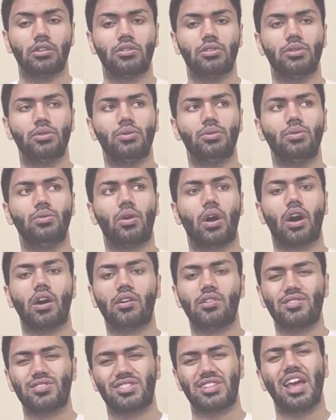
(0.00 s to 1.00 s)
to
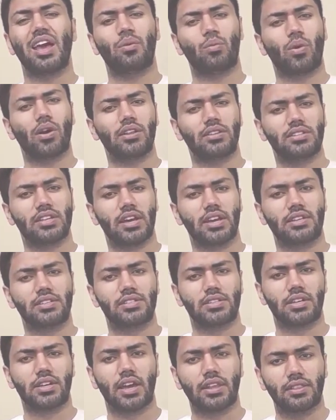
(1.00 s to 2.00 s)
understand what it
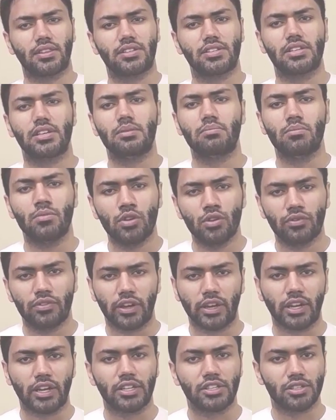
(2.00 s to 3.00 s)
takes to get the team
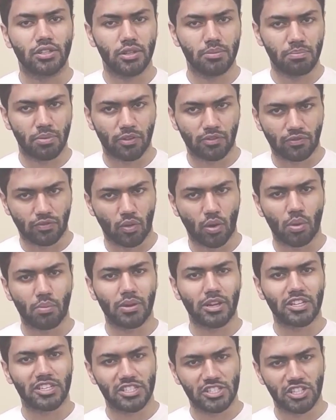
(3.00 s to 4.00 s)
moving into the
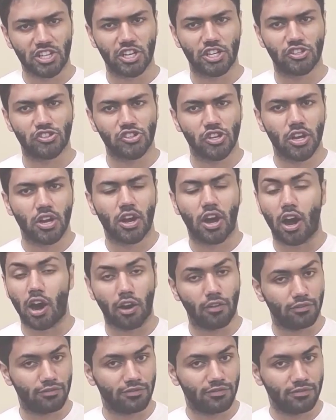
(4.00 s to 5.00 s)
performing stage
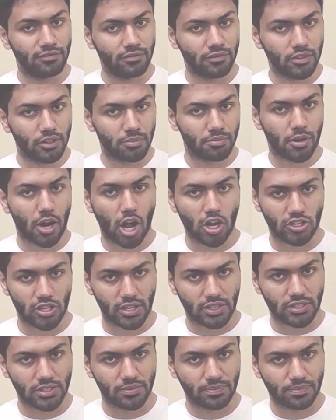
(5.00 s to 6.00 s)
of the
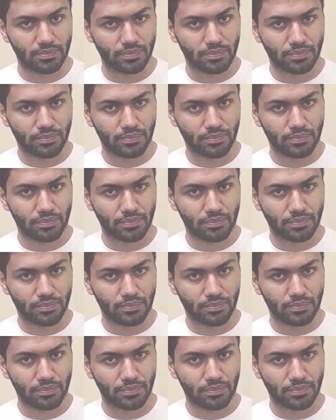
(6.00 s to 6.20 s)
project.